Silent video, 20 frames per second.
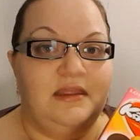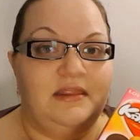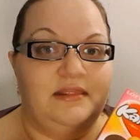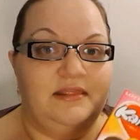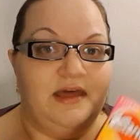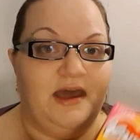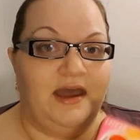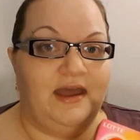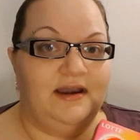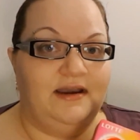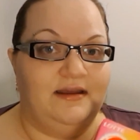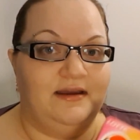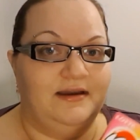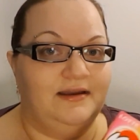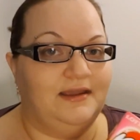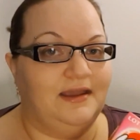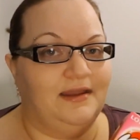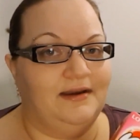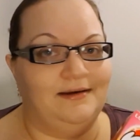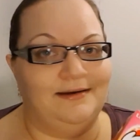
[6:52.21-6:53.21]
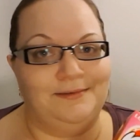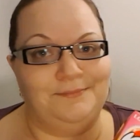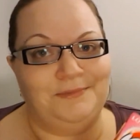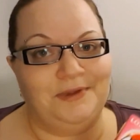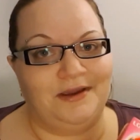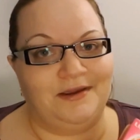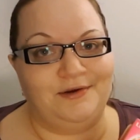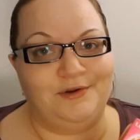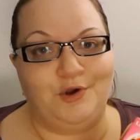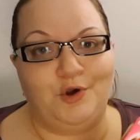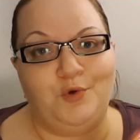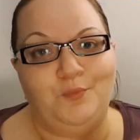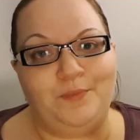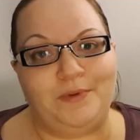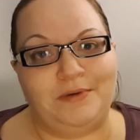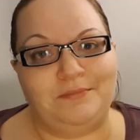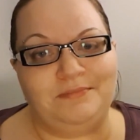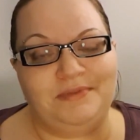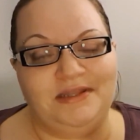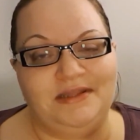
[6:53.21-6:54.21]
that, again, I'm not going to
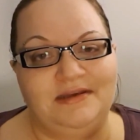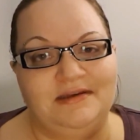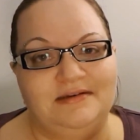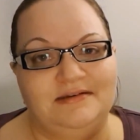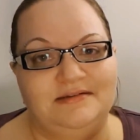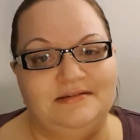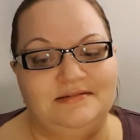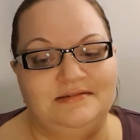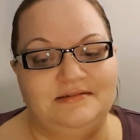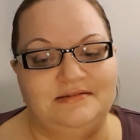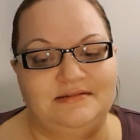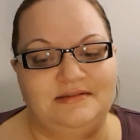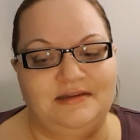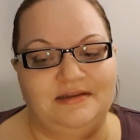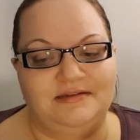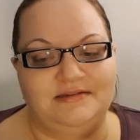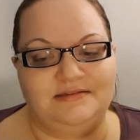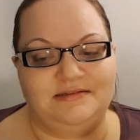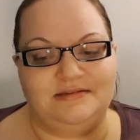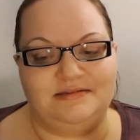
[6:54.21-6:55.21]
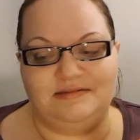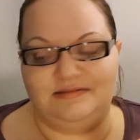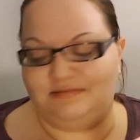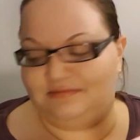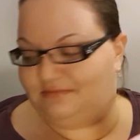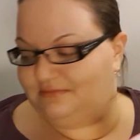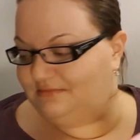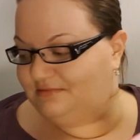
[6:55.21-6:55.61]
open because it's